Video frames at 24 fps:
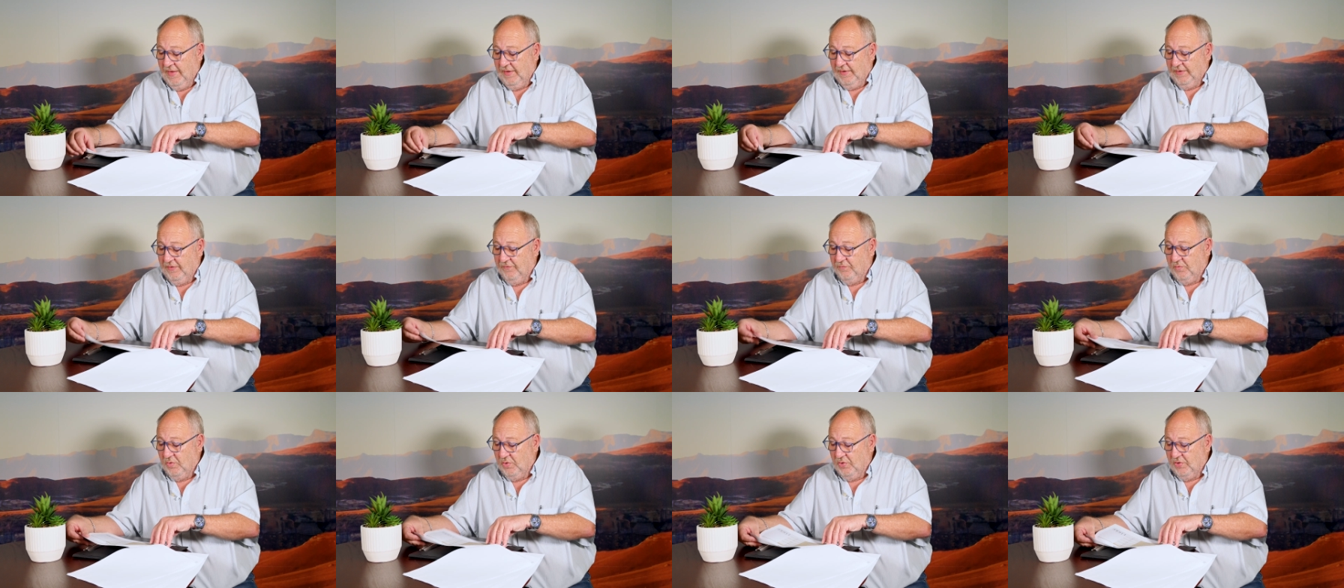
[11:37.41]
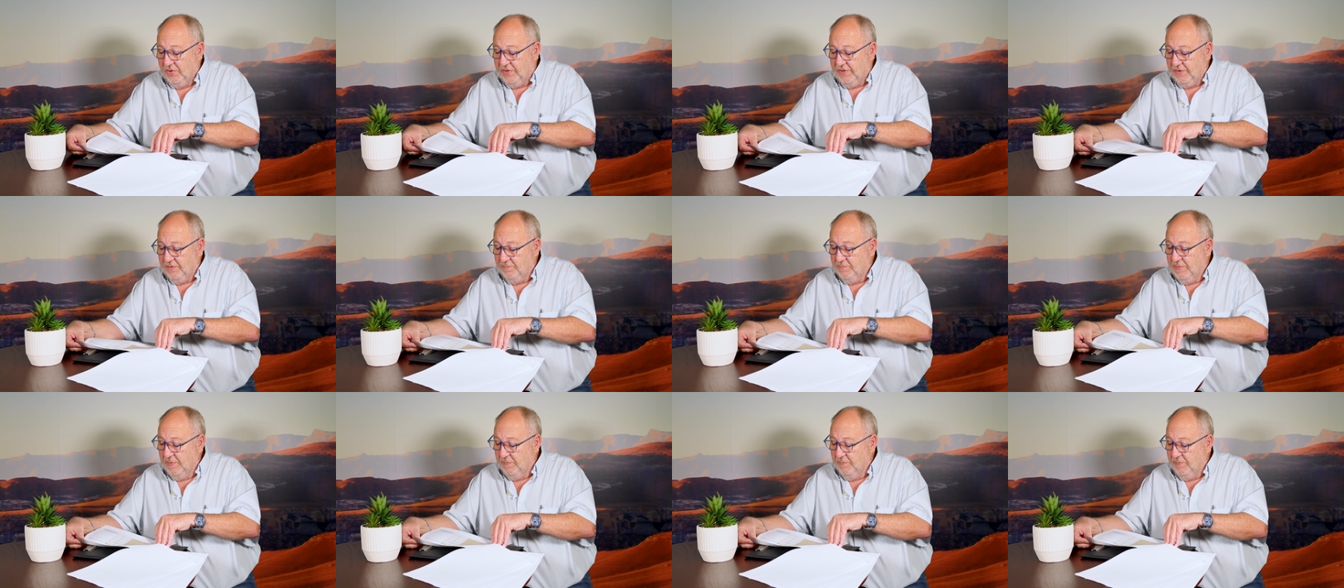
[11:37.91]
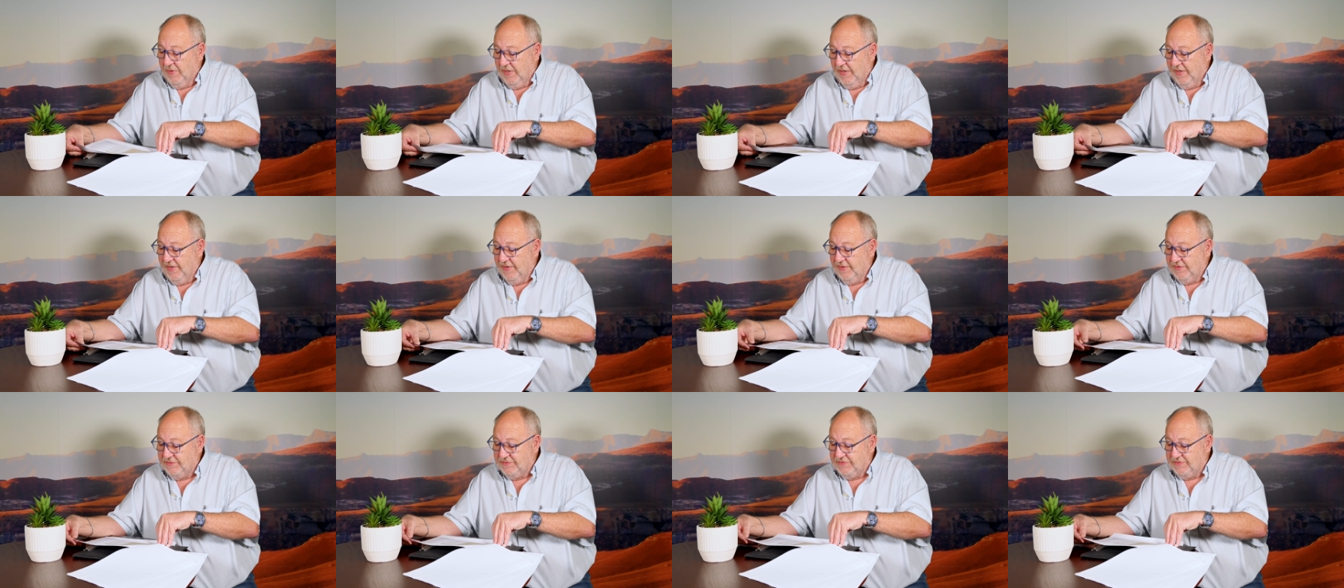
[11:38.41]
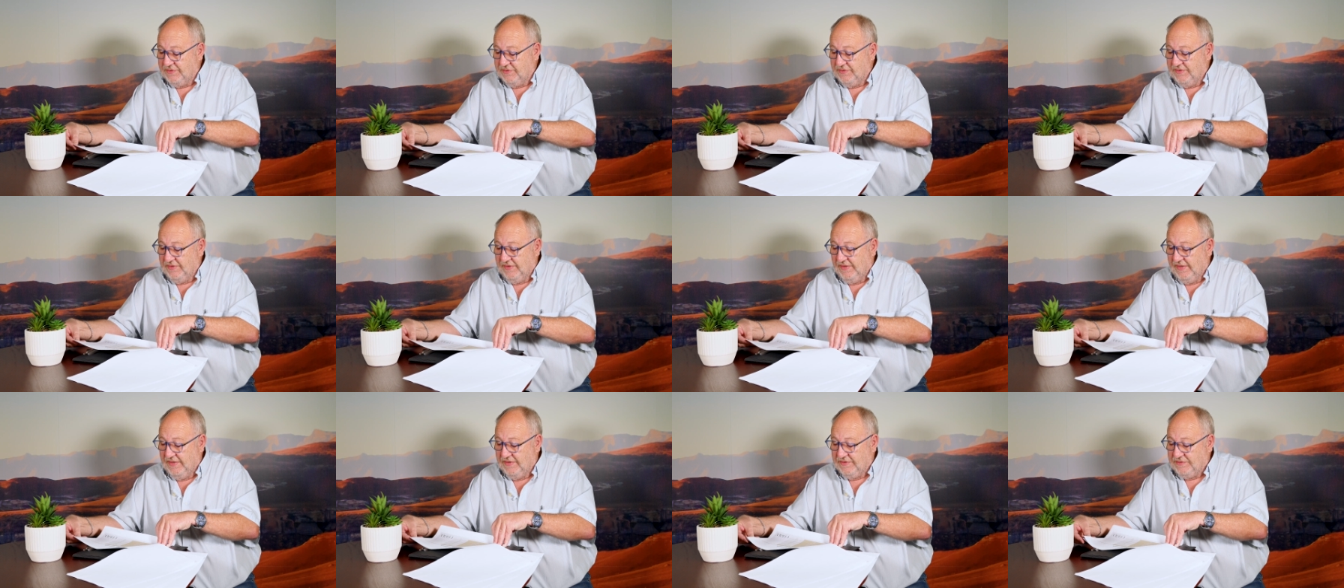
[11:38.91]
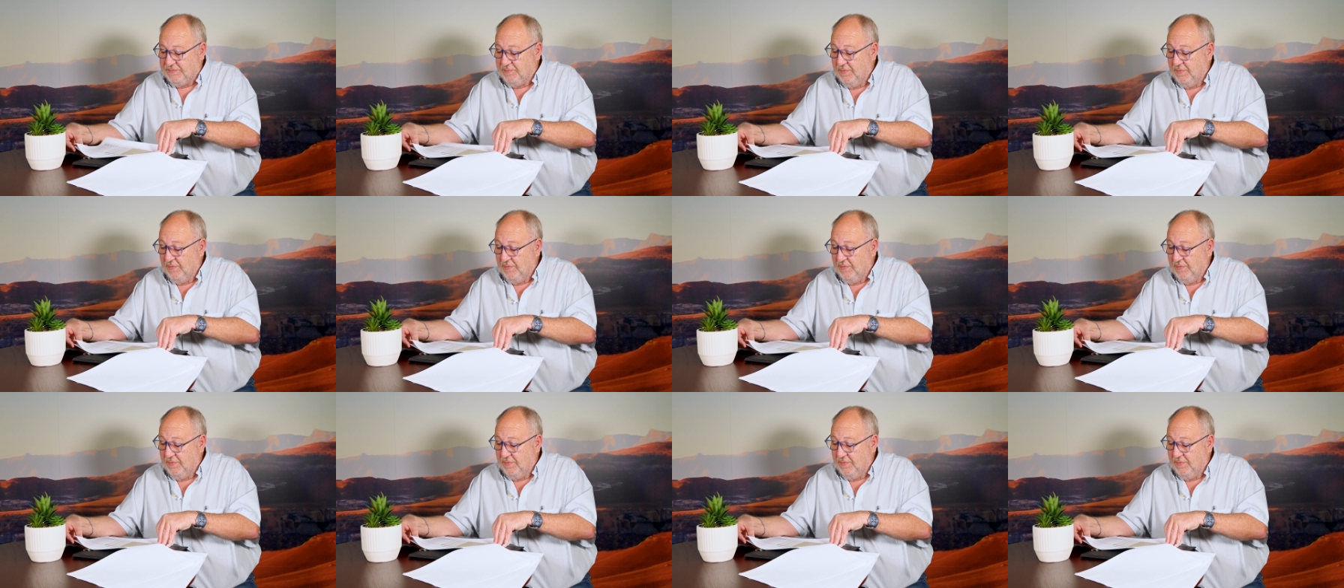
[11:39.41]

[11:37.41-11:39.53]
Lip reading: If you look at the buyers, yes,